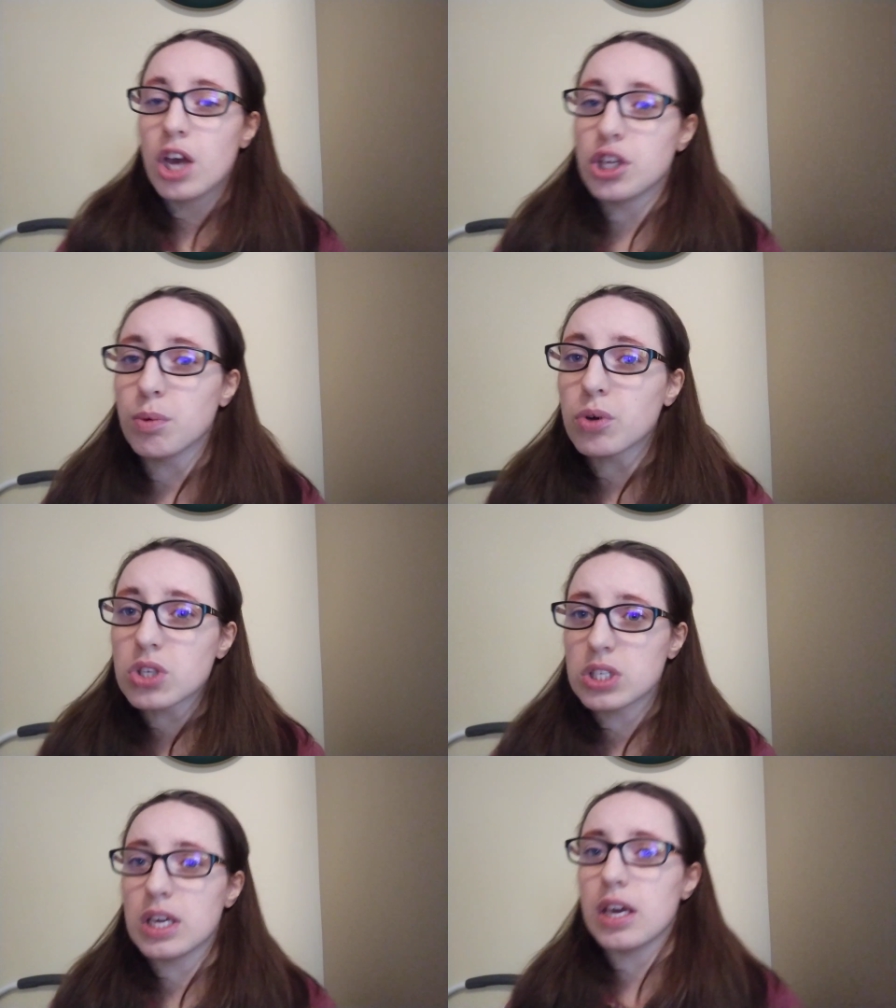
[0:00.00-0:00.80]
You will
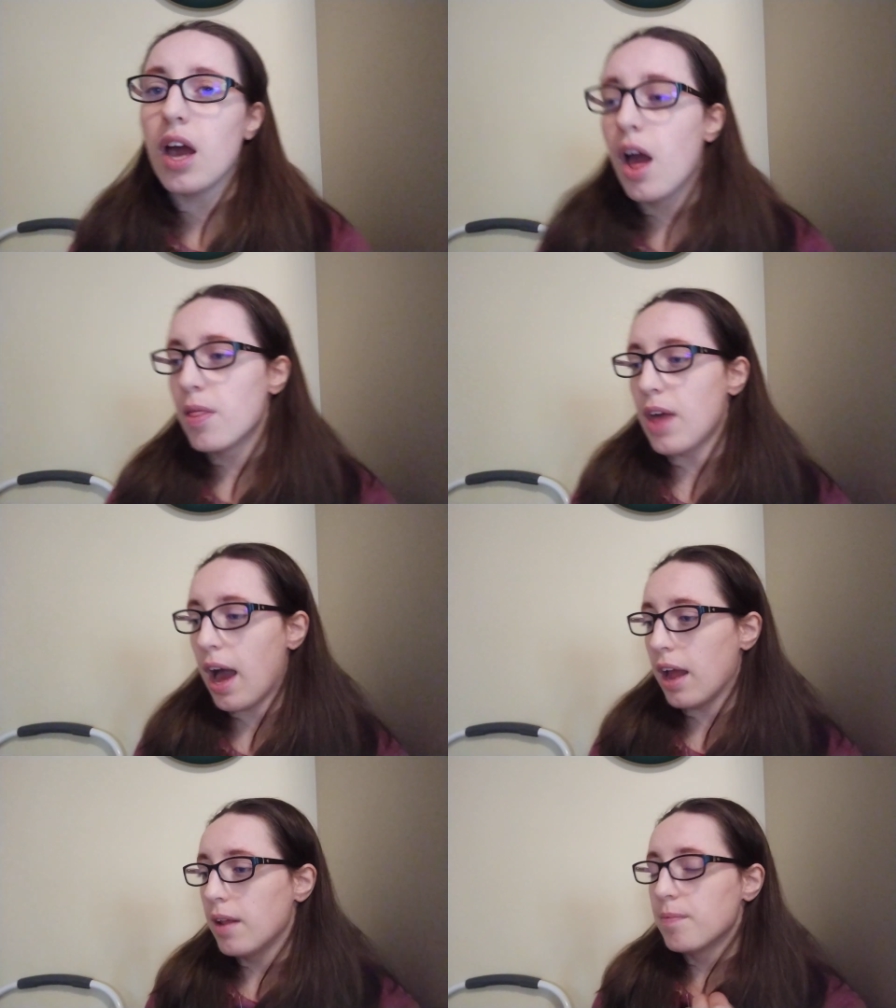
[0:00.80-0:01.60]
see
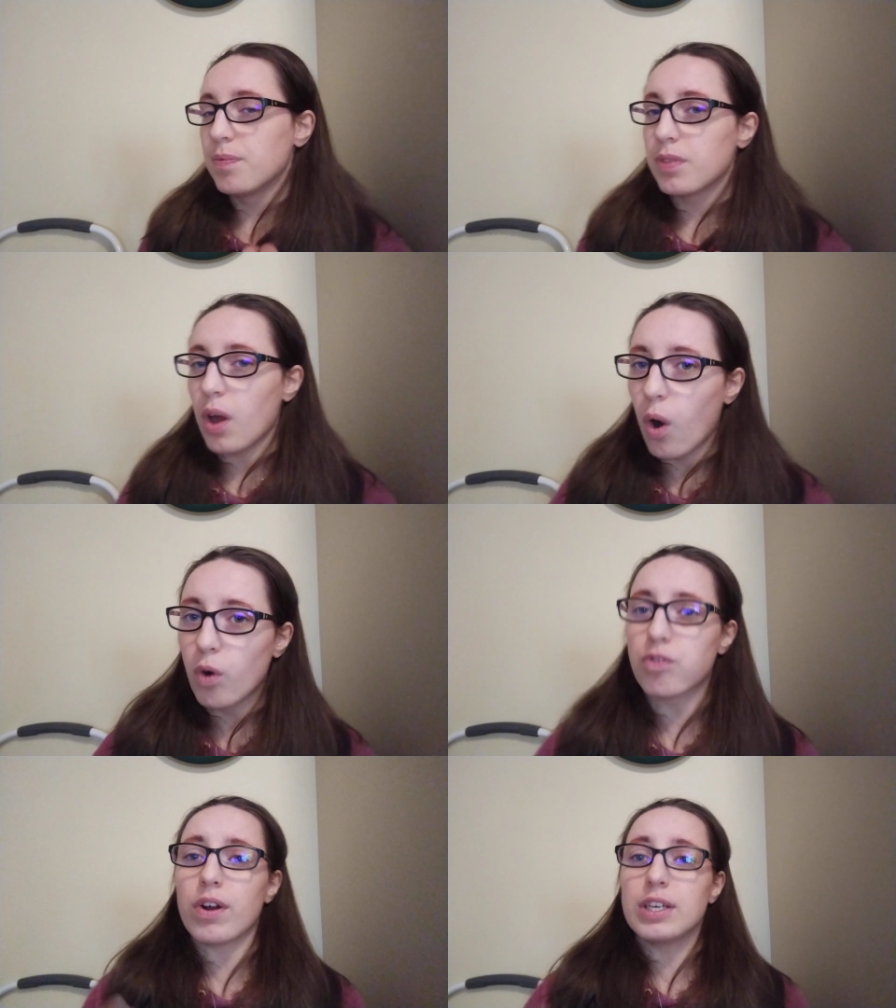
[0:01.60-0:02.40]
that
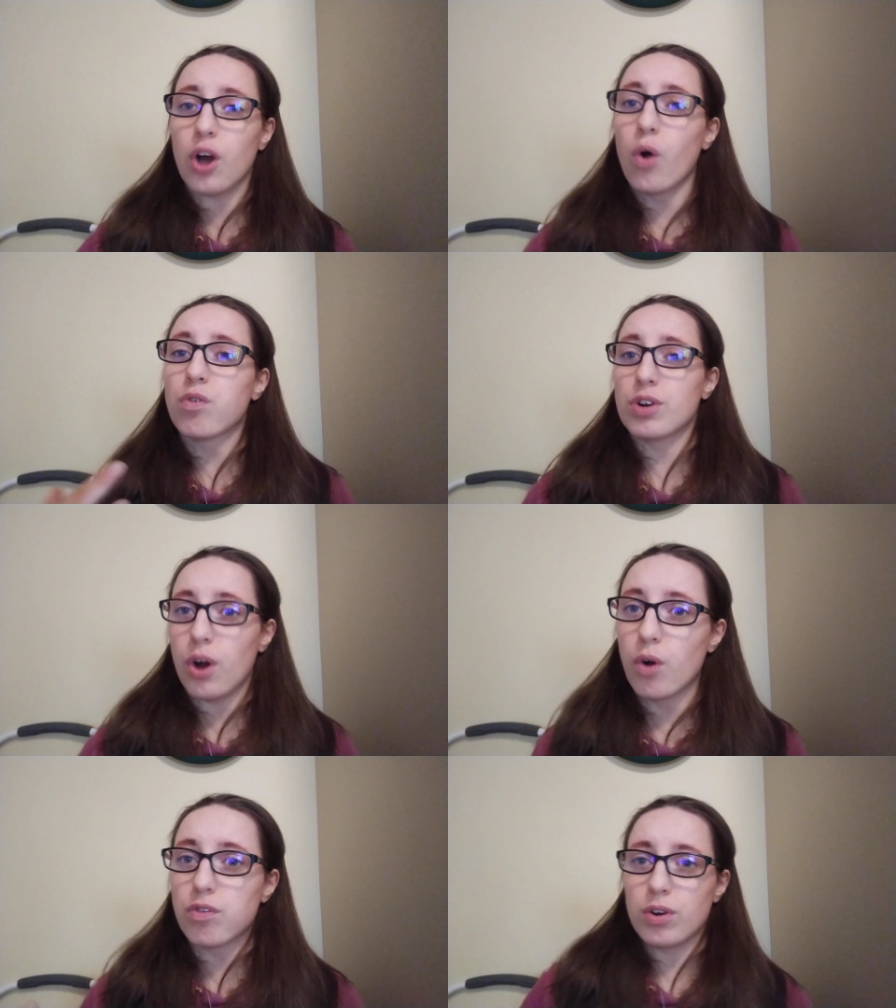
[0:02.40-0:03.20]
over and over and
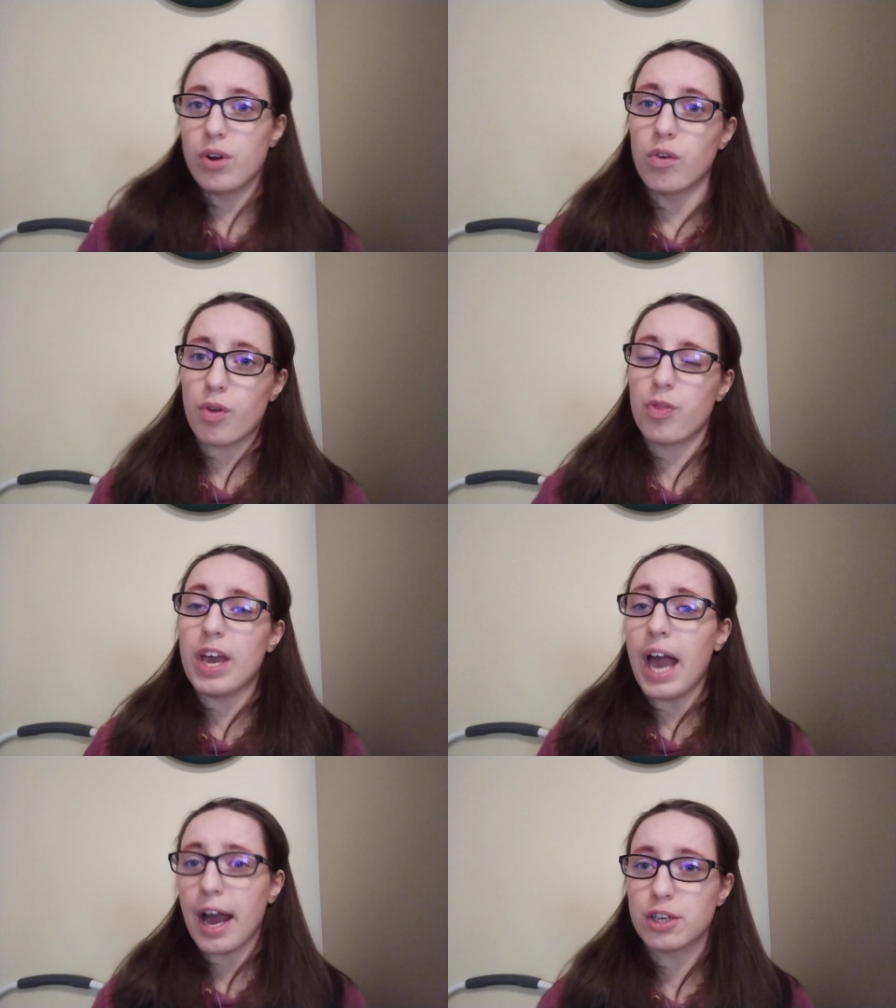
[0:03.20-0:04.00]
over and over, they
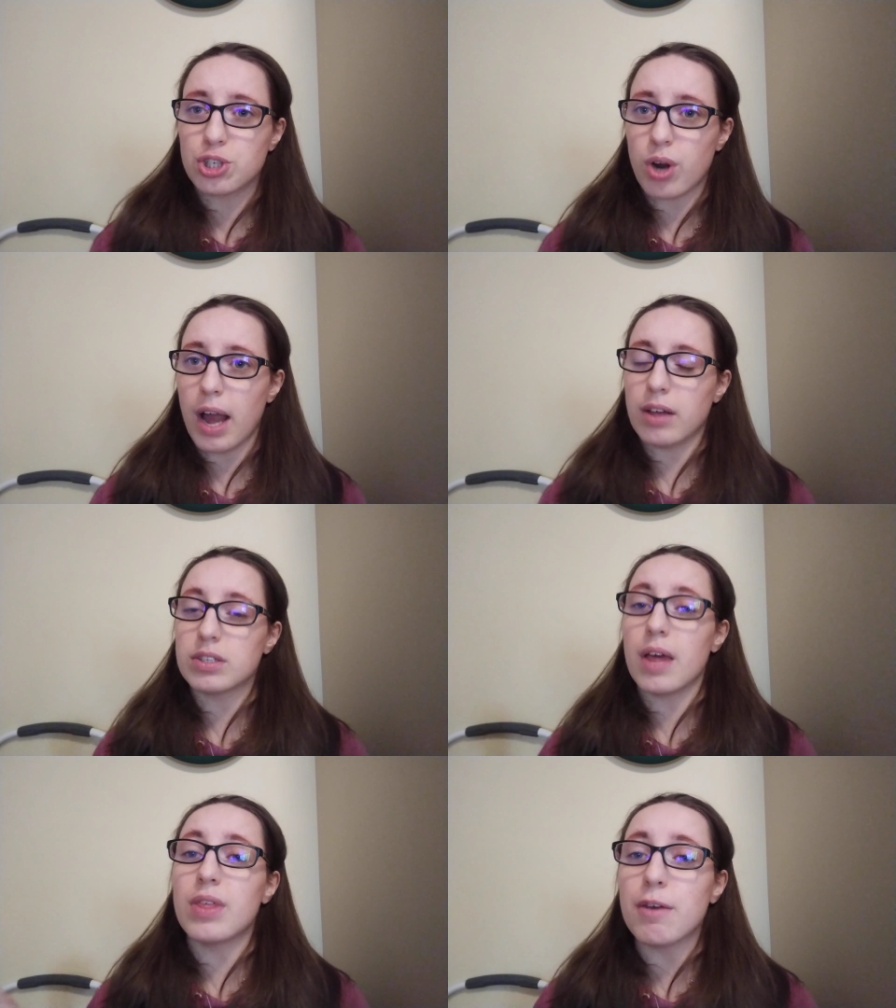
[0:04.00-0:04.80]
had trials.
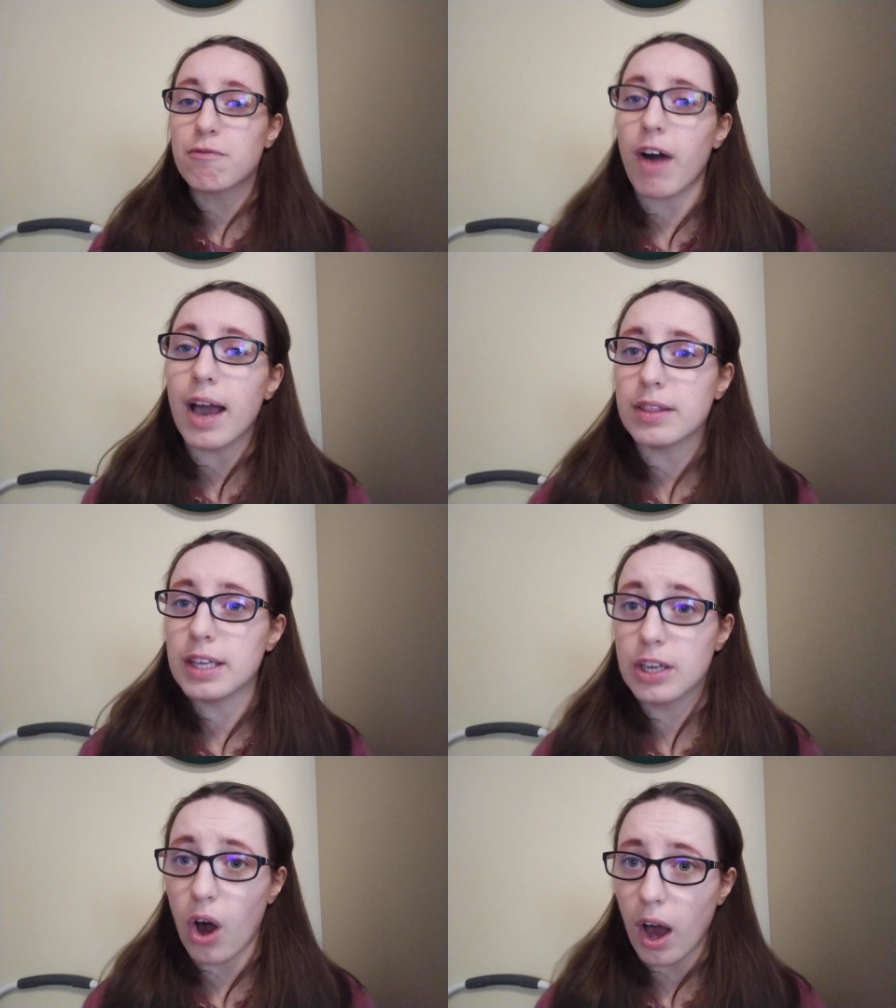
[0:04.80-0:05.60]
They finally
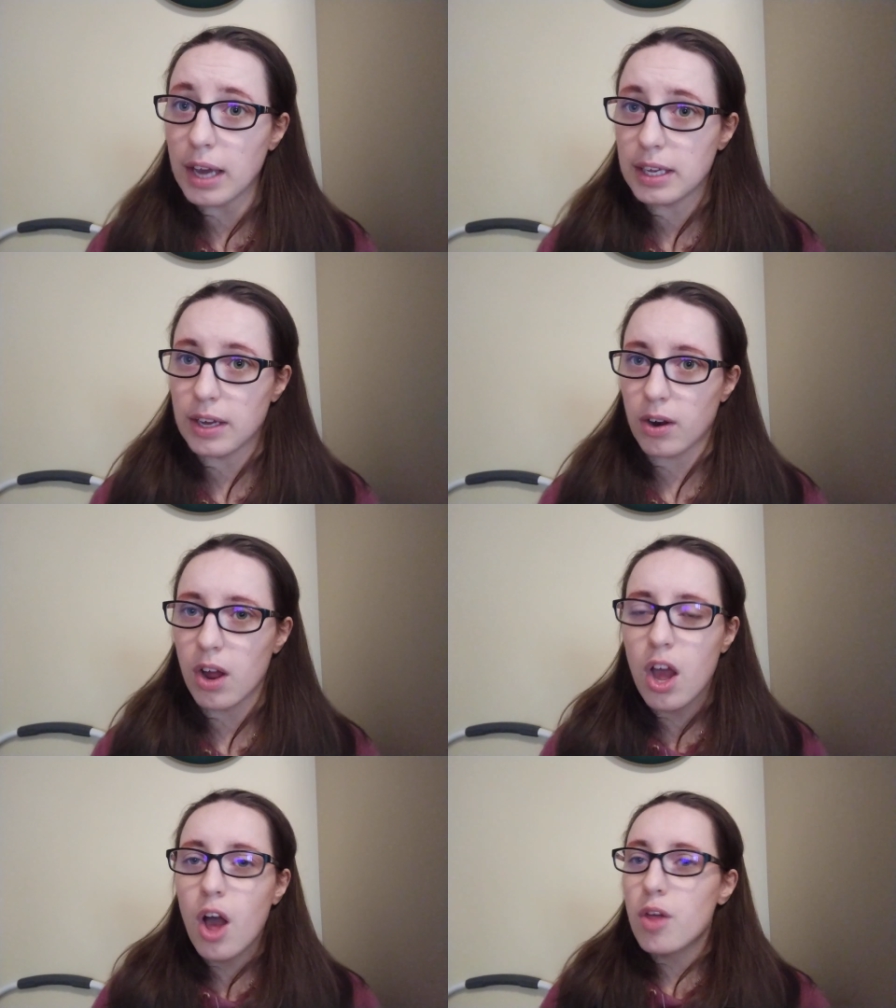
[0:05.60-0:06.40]
got here.
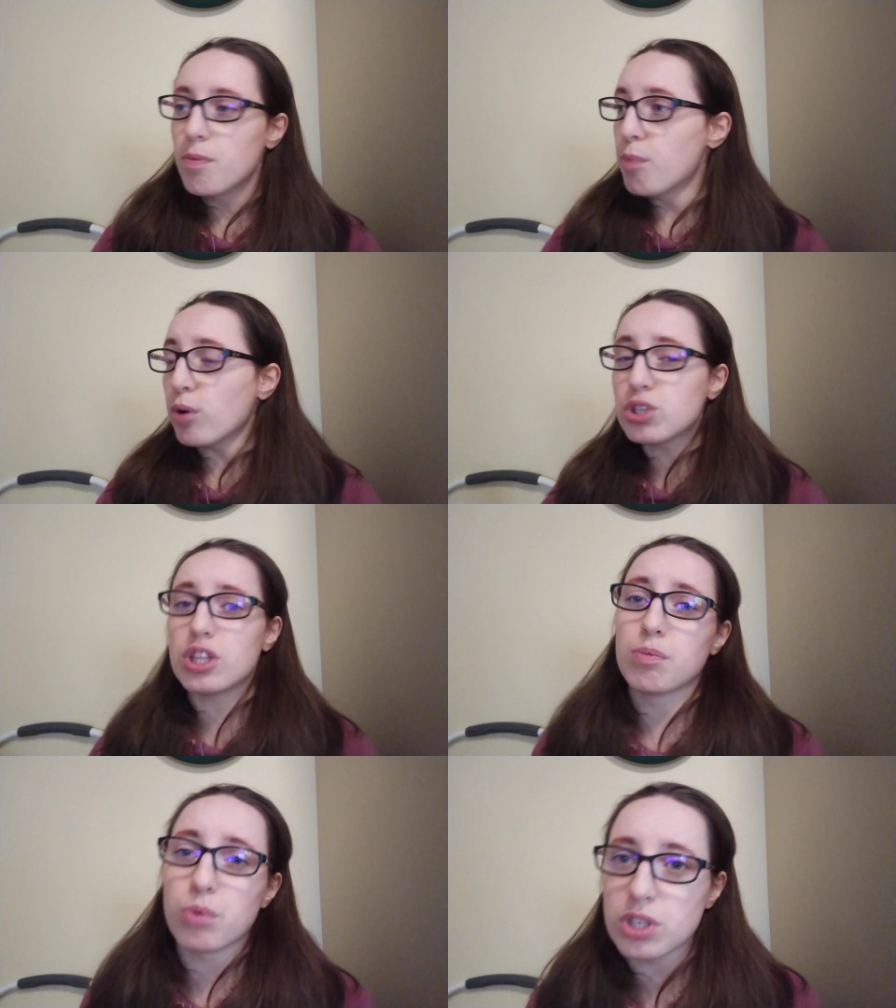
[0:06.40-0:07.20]
Most of
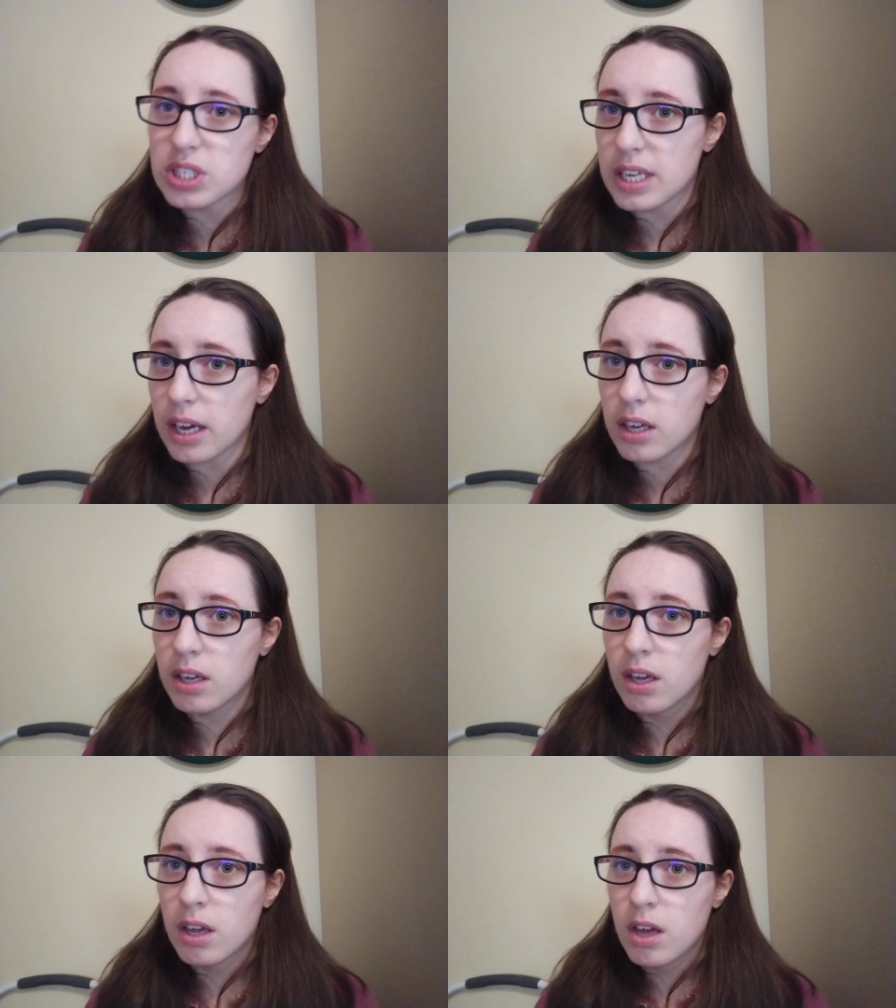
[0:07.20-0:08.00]
them were sick.